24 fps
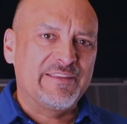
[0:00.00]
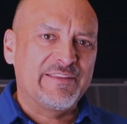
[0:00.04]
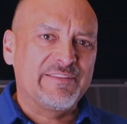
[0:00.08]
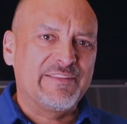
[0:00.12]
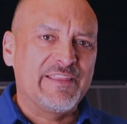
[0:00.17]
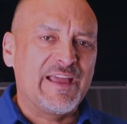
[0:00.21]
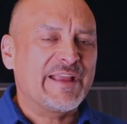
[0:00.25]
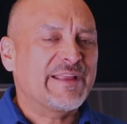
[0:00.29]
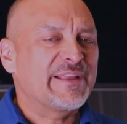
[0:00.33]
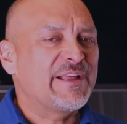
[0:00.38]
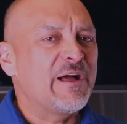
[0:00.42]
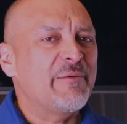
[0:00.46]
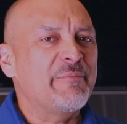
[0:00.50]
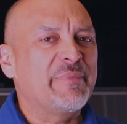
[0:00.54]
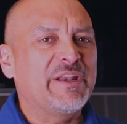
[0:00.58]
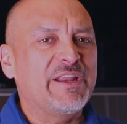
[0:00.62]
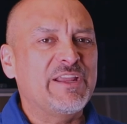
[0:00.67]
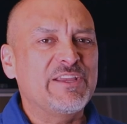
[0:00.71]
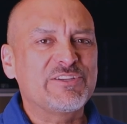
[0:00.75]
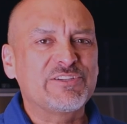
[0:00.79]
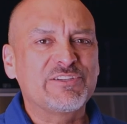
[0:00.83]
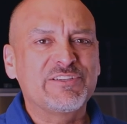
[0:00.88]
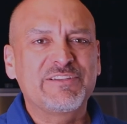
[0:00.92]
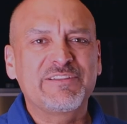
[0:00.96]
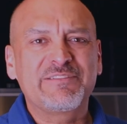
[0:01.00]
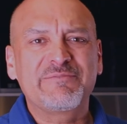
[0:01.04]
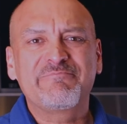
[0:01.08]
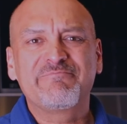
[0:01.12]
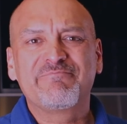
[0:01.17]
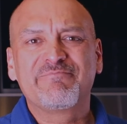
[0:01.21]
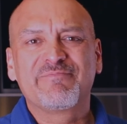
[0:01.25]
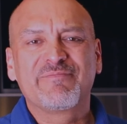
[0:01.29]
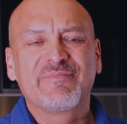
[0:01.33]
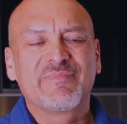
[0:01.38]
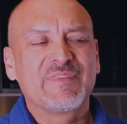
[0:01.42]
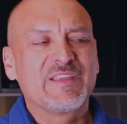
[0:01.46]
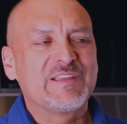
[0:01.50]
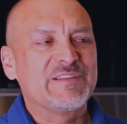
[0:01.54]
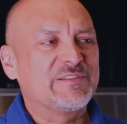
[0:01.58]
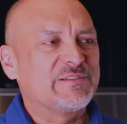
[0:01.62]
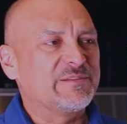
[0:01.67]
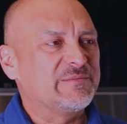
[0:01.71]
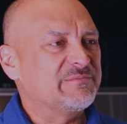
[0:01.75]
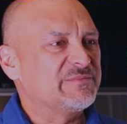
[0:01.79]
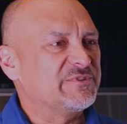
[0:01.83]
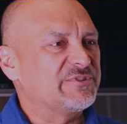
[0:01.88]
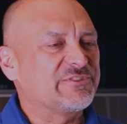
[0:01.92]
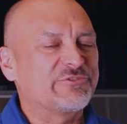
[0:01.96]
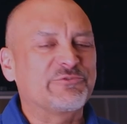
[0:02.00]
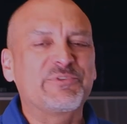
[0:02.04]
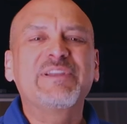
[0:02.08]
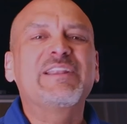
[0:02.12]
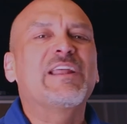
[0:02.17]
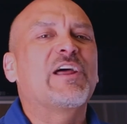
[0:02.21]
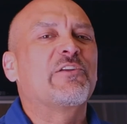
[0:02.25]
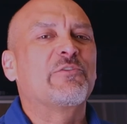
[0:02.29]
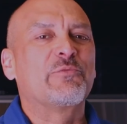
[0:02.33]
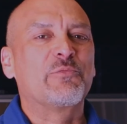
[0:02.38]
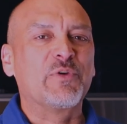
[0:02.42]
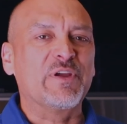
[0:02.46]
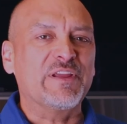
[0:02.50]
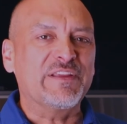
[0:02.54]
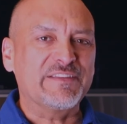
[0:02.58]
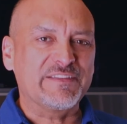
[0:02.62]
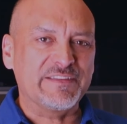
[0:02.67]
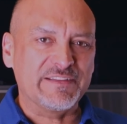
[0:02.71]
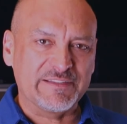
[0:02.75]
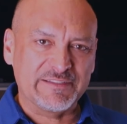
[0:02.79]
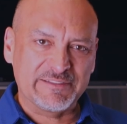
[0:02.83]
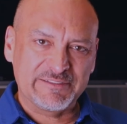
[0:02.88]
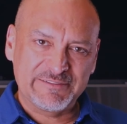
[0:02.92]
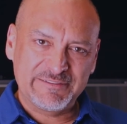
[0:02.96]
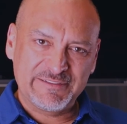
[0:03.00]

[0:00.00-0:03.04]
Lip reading: That combination, straight out of racing.